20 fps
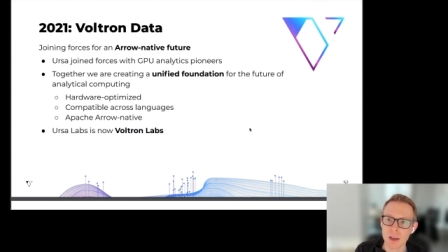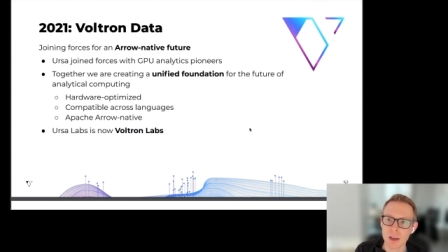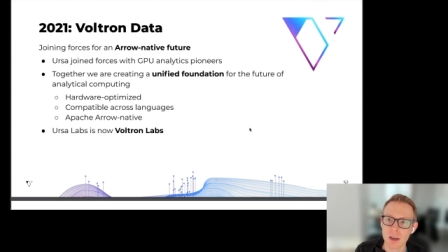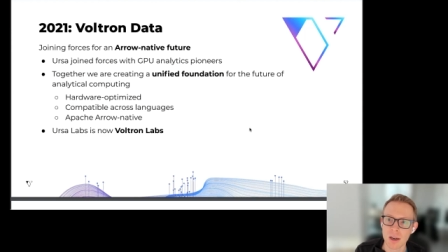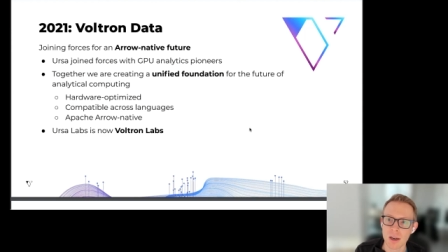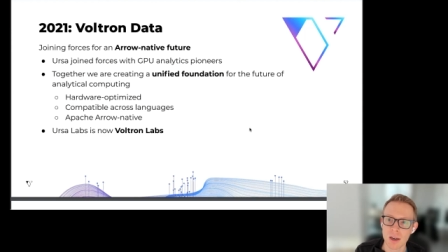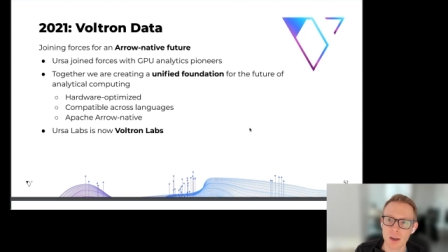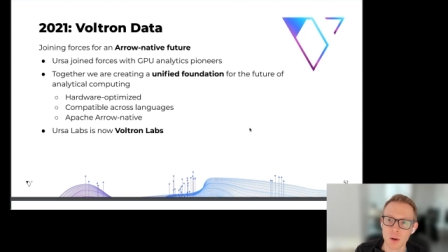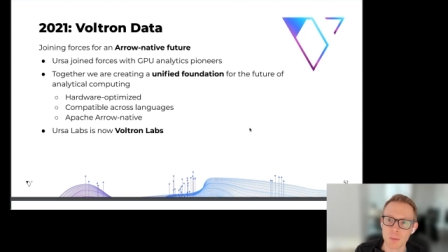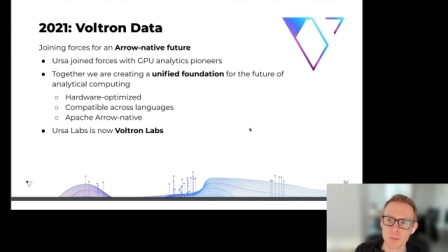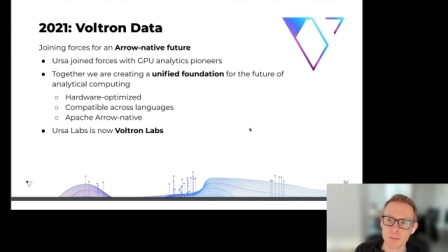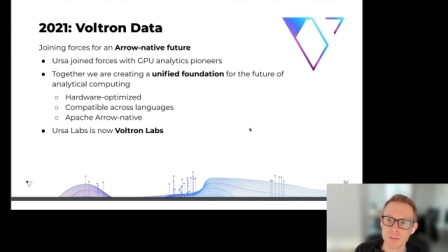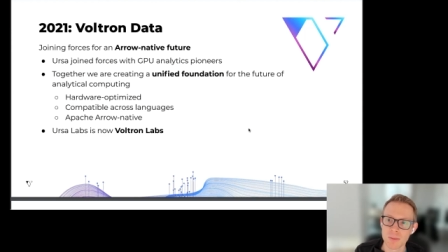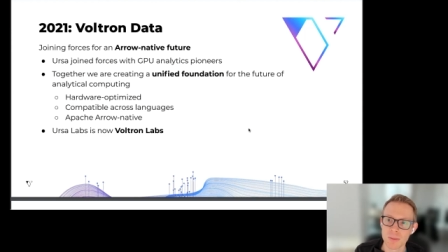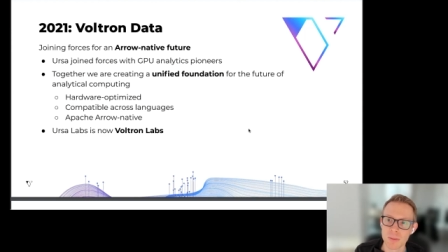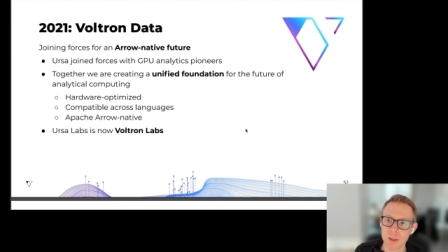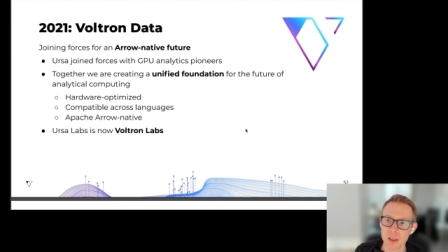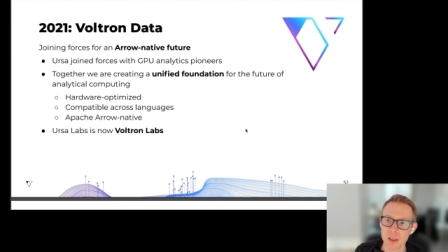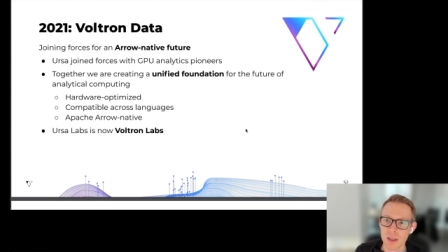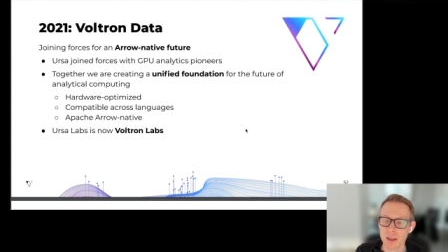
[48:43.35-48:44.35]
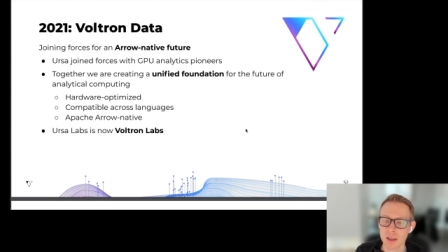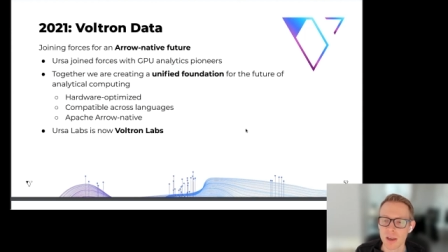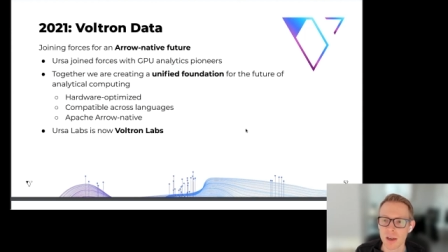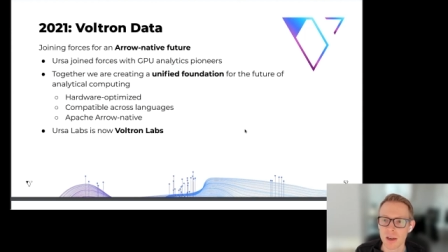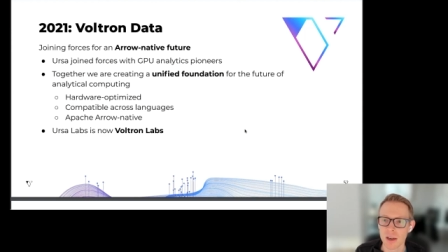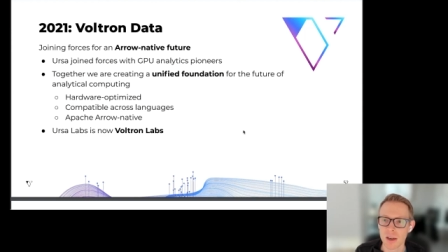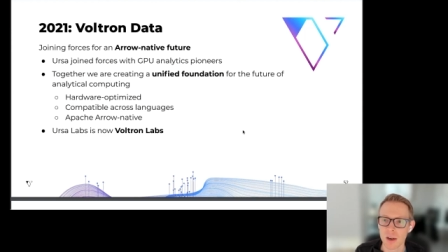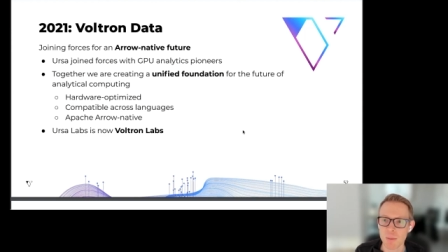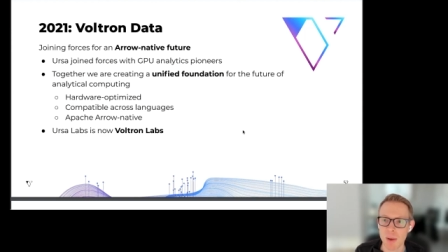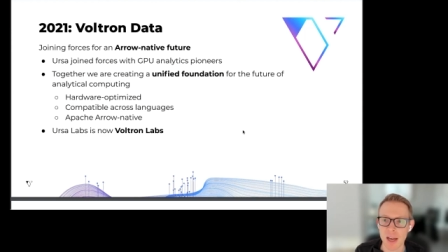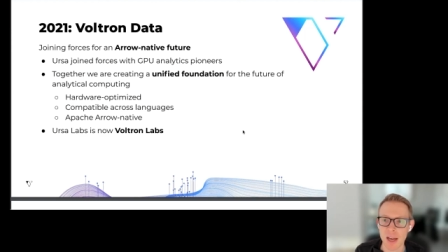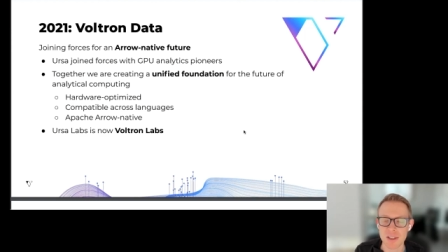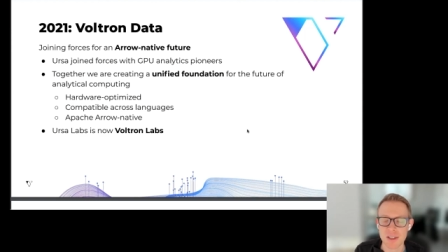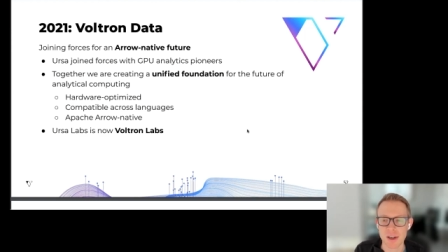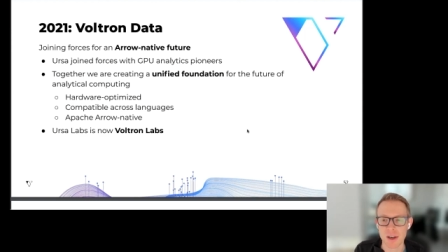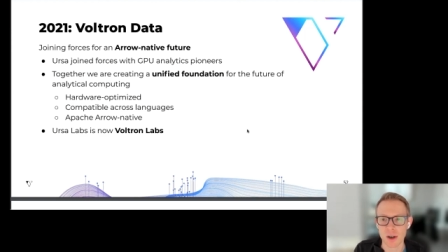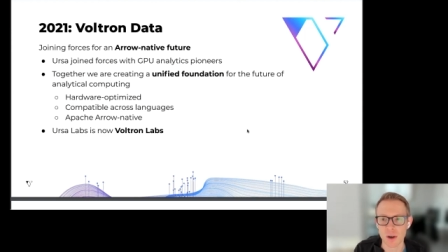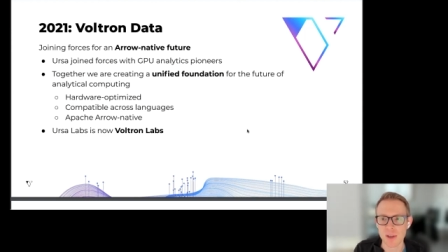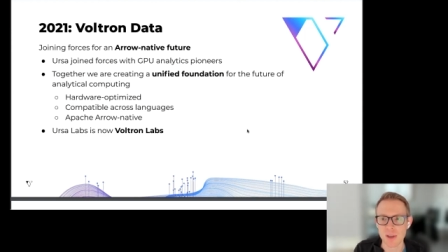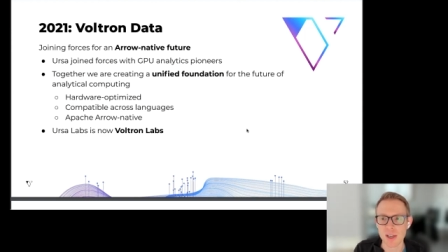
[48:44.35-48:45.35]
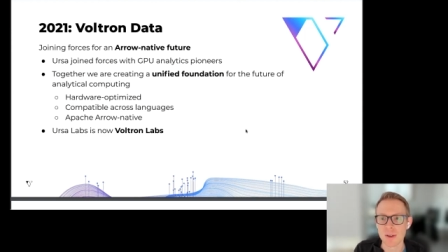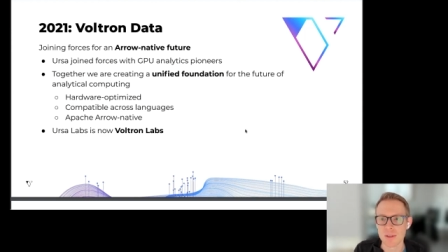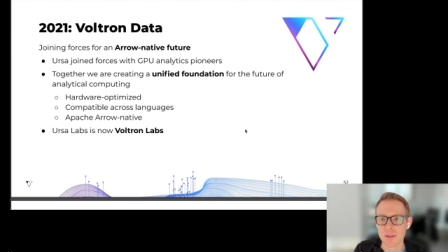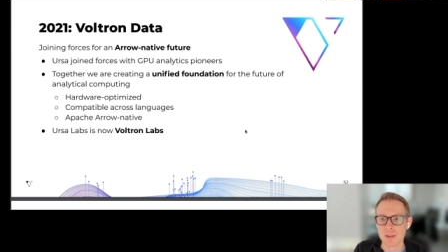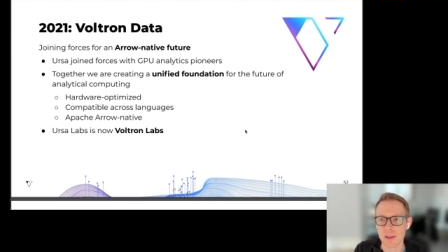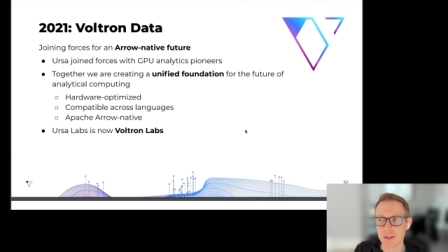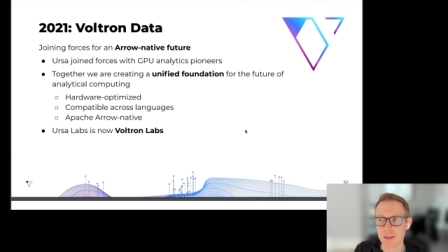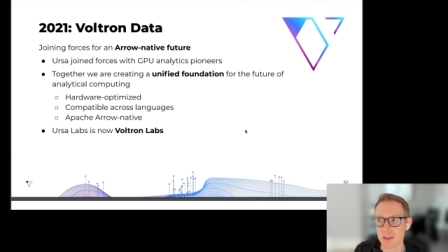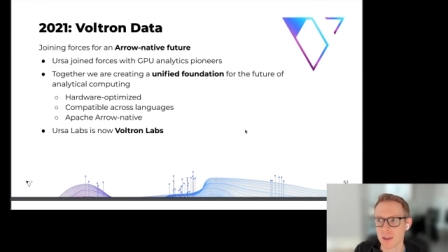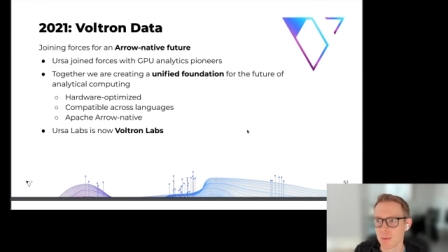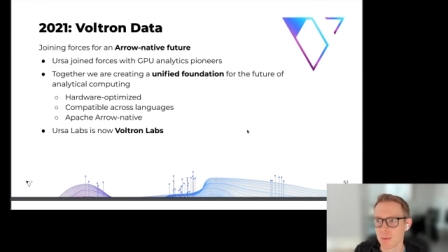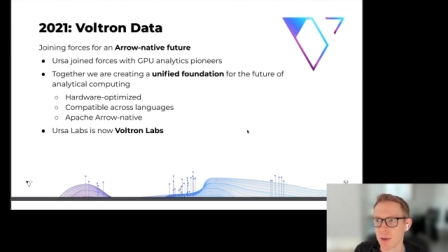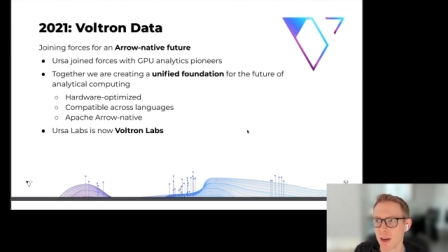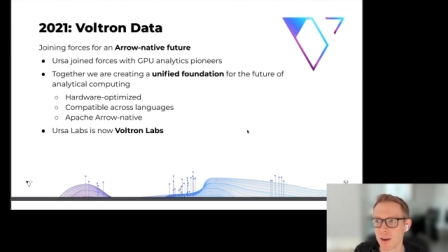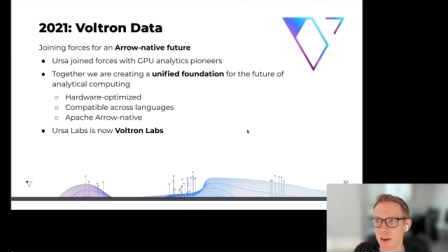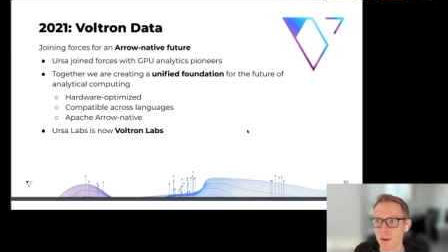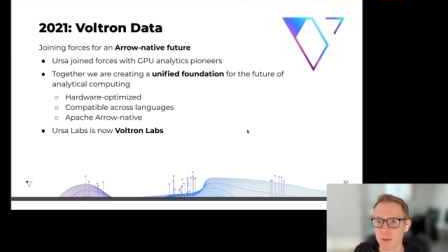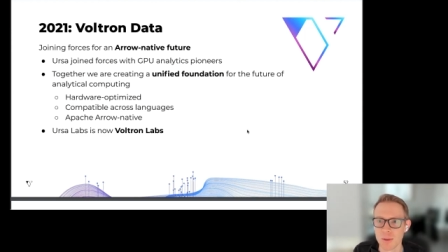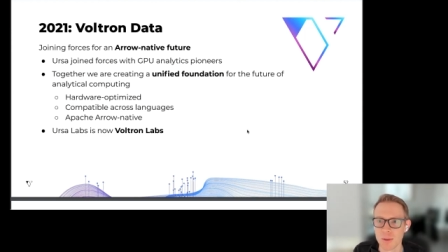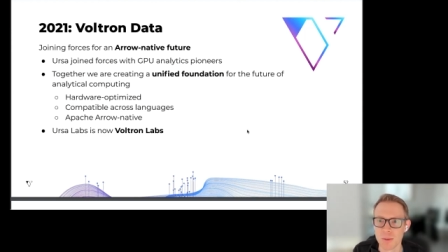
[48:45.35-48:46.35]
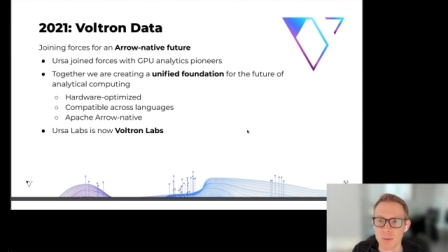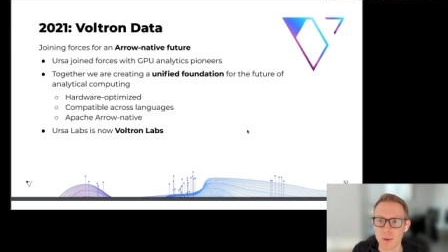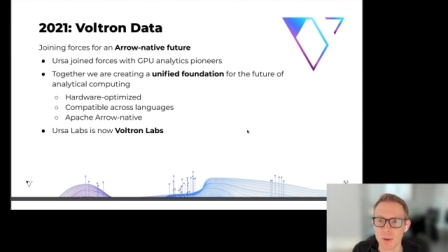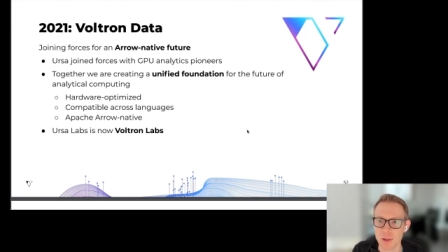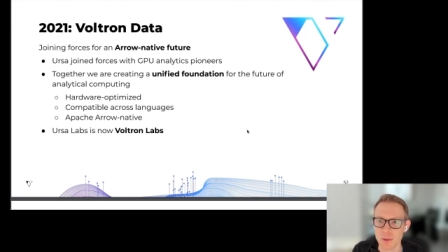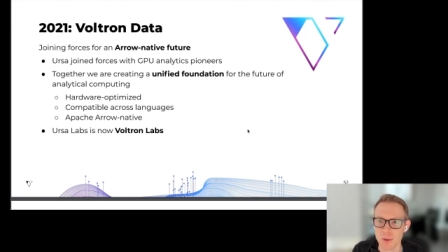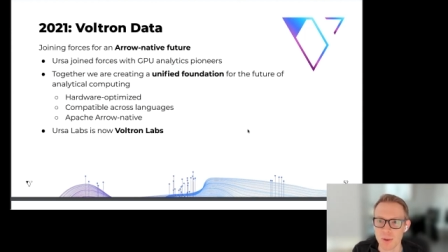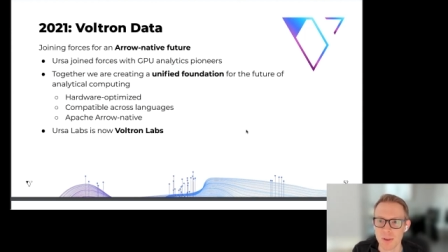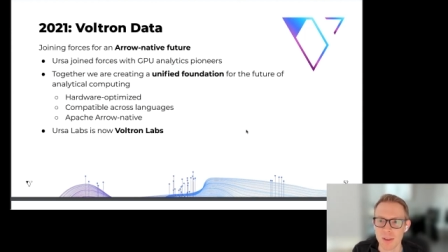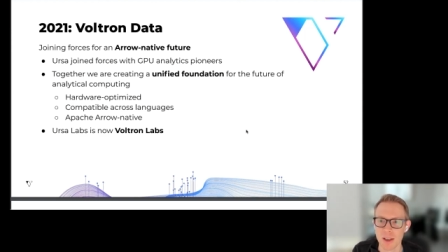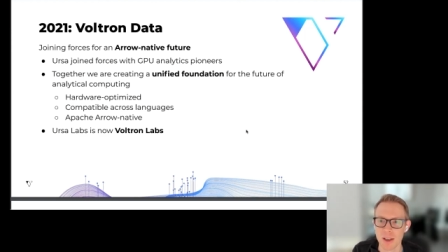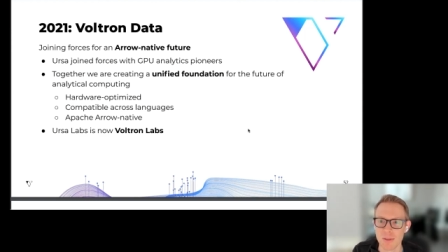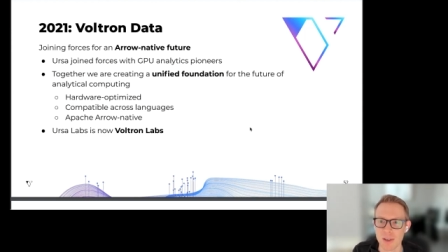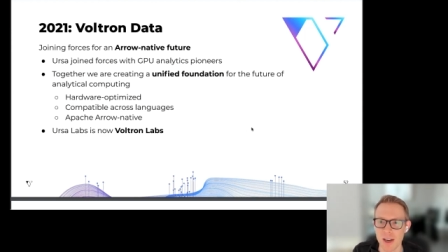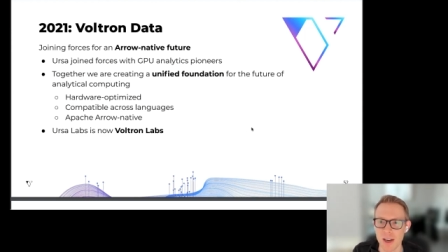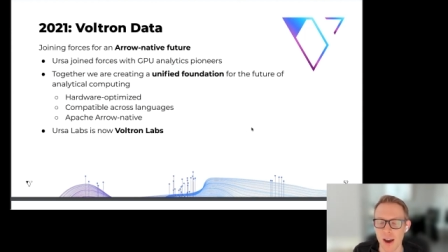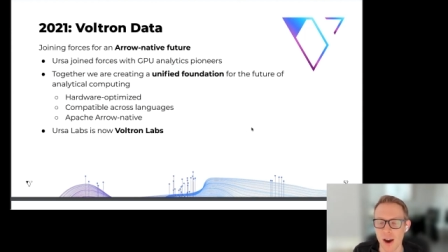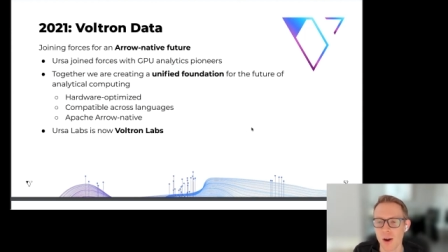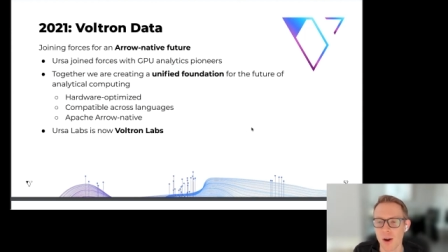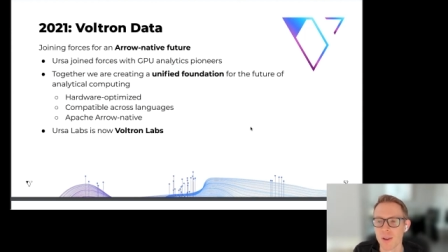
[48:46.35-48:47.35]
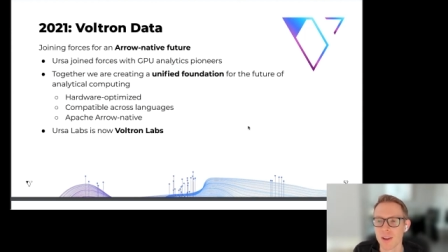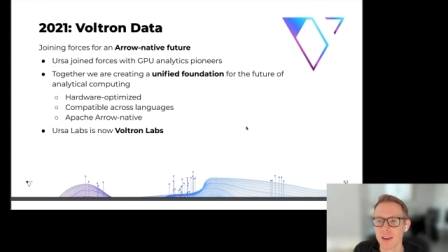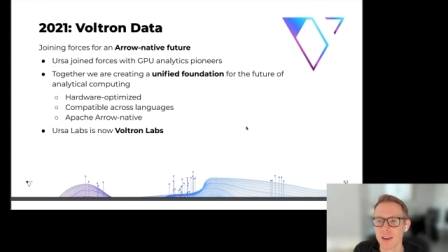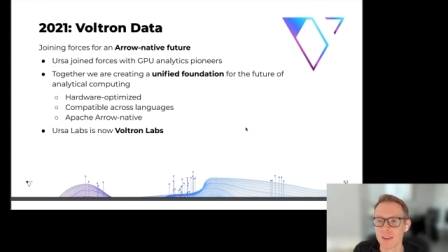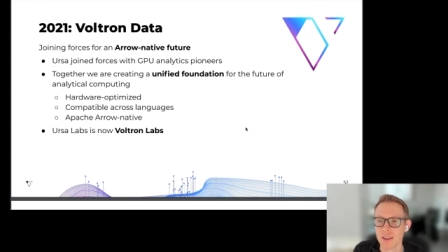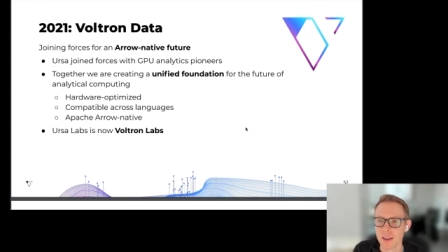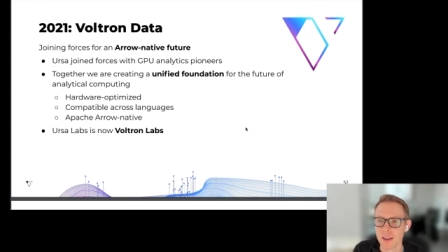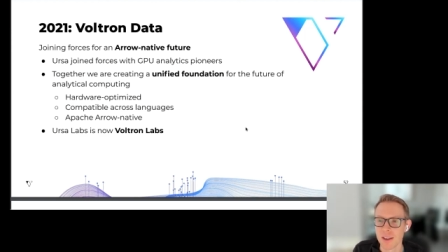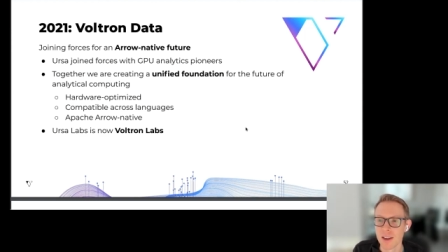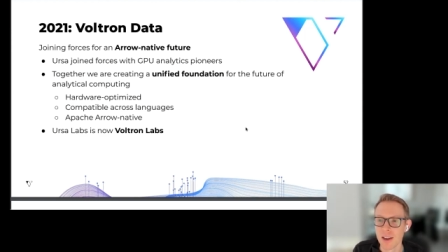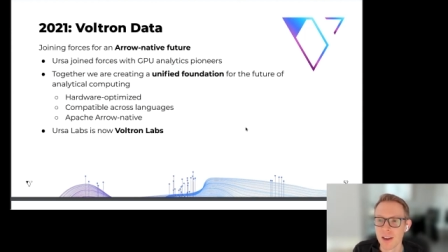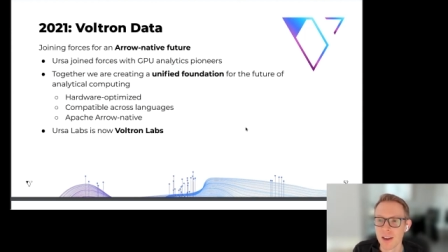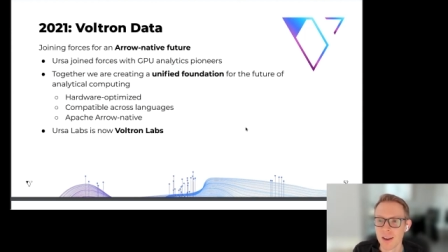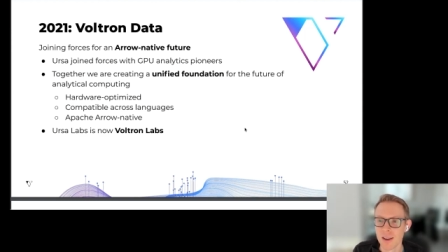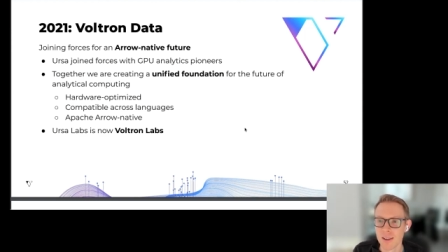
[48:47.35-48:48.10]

um, the uh, Apache Arrow ecosystem, kind of as we think of it now, like the